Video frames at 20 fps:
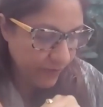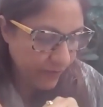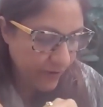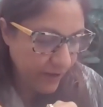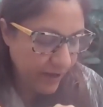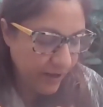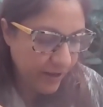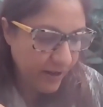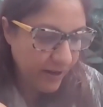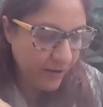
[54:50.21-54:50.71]

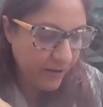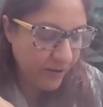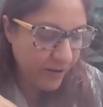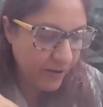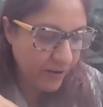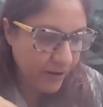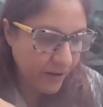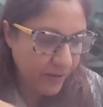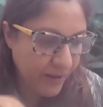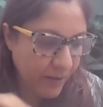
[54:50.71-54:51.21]

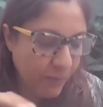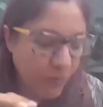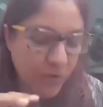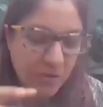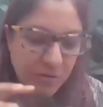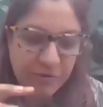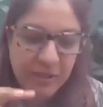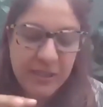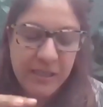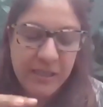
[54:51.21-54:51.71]
I think what's
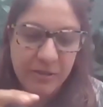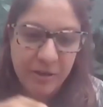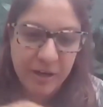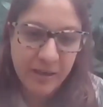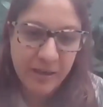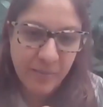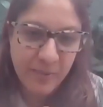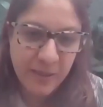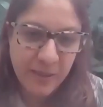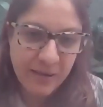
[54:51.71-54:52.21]
really
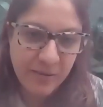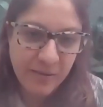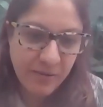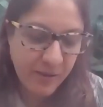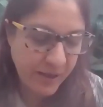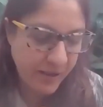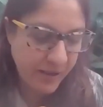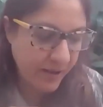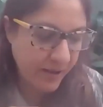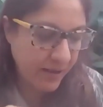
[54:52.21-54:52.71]
great about
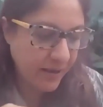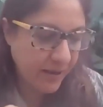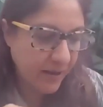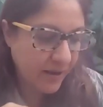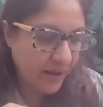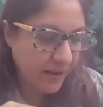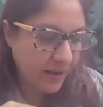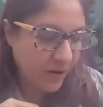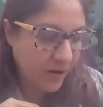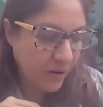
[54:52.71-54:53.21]
the
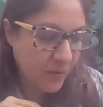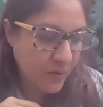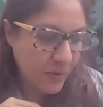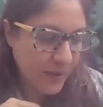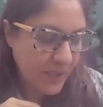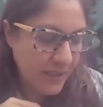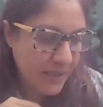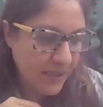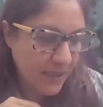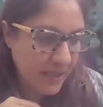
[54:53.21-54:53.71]

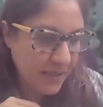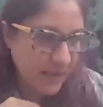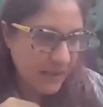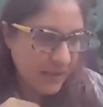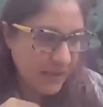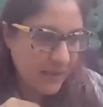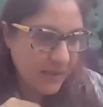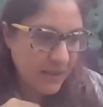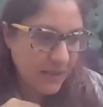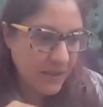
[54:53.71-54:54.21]

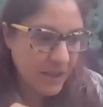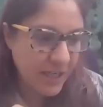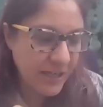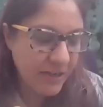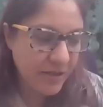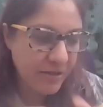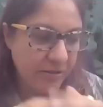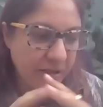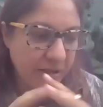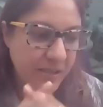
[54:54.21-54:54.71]
COP26
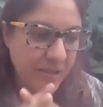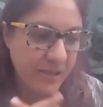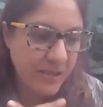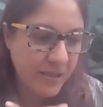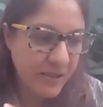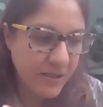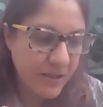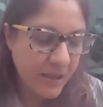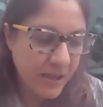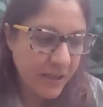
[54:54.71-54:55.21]
agenda is
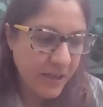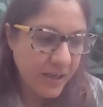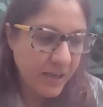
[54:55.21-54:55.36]
that